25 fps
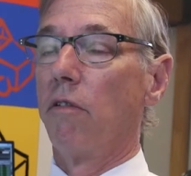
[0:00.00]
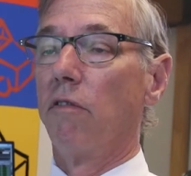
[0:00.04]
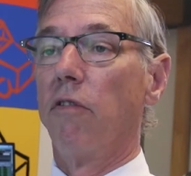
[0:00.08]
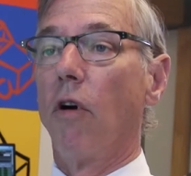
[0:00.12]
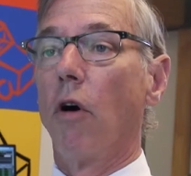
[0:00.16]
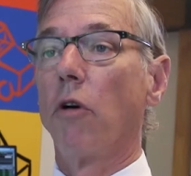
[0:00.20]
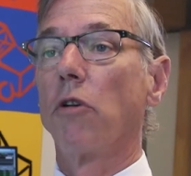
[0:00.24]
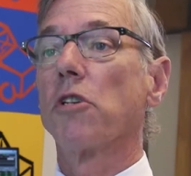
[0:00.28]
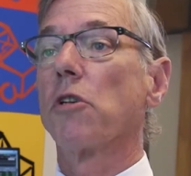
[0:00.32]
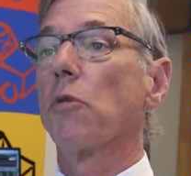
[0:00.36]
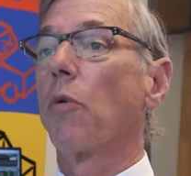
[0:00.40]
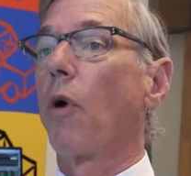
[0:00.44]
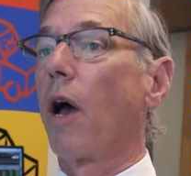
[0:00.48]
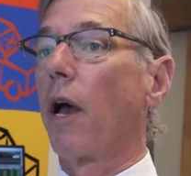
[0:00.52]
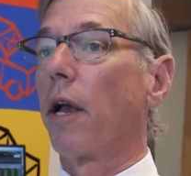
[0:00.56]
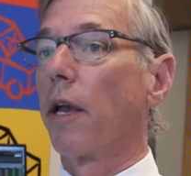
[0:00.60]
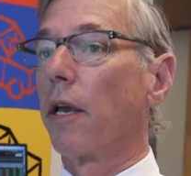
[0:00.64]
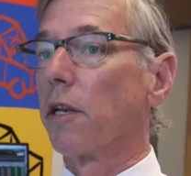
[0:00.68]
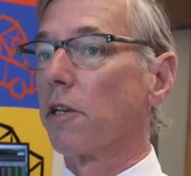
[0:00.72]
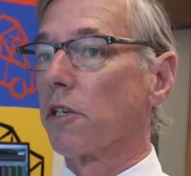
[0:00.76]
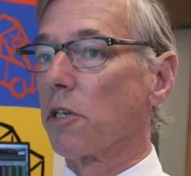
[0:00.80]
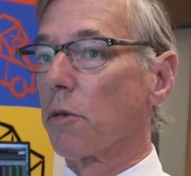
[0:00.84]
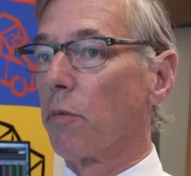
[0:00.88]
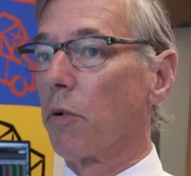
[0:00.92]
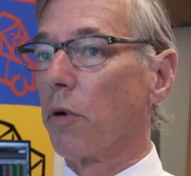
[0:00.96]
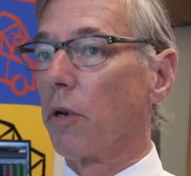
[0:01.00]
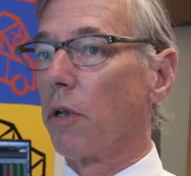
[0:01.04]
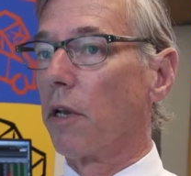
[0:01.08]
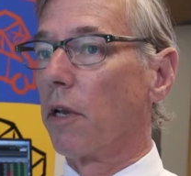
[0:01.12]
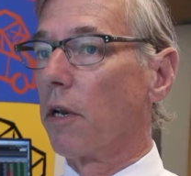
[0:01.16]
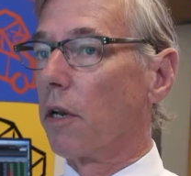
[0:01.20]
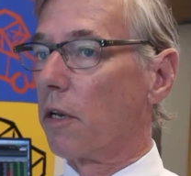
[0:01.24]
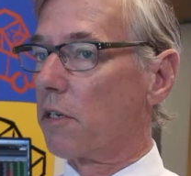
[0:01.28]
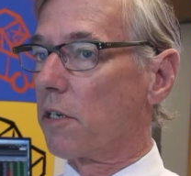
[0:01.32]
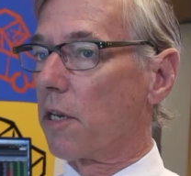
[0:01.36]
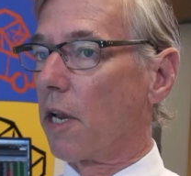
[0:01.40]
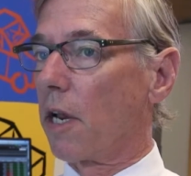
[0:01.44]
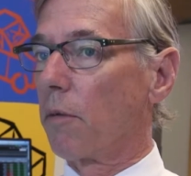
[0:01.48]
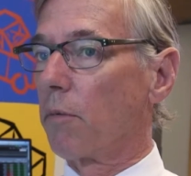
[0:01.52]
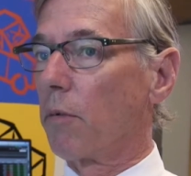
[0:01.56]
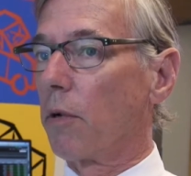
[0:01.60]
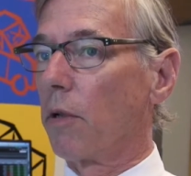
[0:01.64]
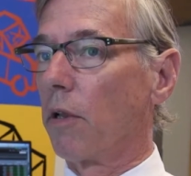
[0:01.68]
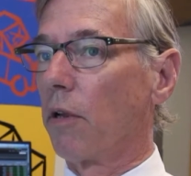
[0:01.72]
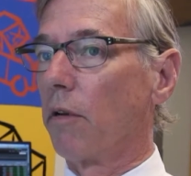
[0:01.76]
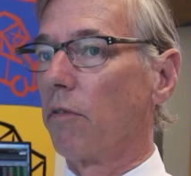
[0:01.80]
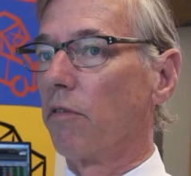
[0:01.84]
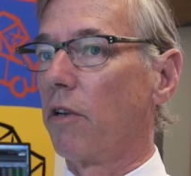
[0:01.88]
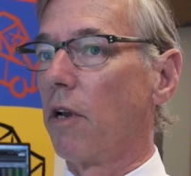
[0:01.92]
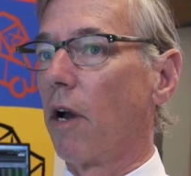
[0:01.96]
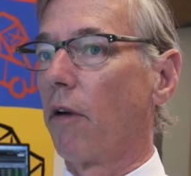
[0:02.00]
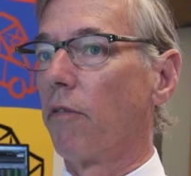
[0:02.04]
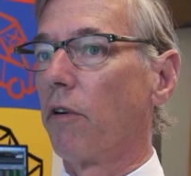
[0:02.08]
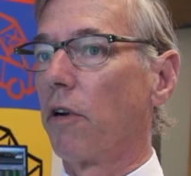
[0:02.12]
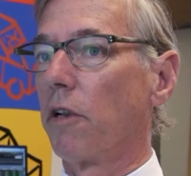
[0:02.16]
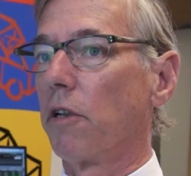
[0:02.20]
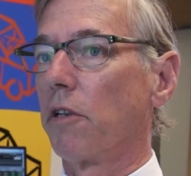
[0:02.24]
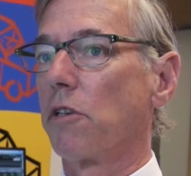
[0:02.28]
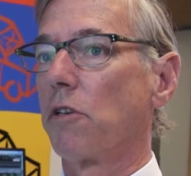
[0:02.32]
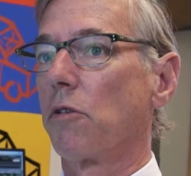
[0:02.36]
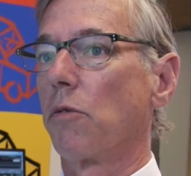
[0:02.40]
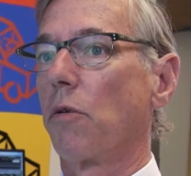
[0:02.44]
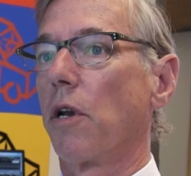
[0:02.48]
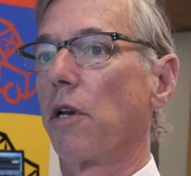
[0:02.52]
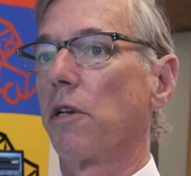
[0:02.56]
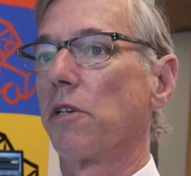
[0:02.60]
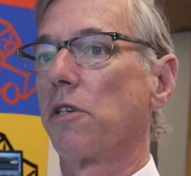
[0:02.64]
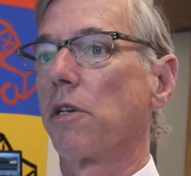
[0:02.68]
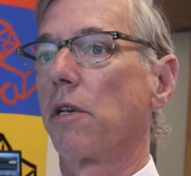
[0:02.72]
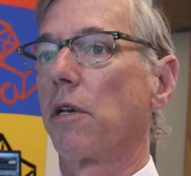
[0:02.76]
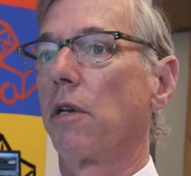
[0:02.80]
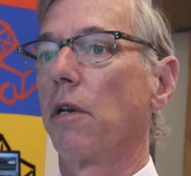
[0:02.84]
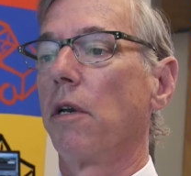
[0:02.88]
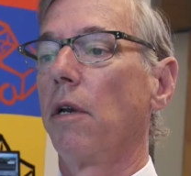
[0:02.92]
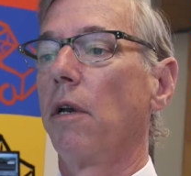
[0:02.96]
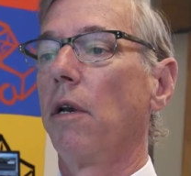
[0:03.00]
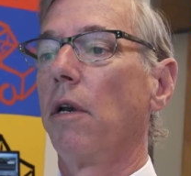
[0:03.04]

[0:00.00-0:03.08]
Volkswagen is a pretty good example of governance risk.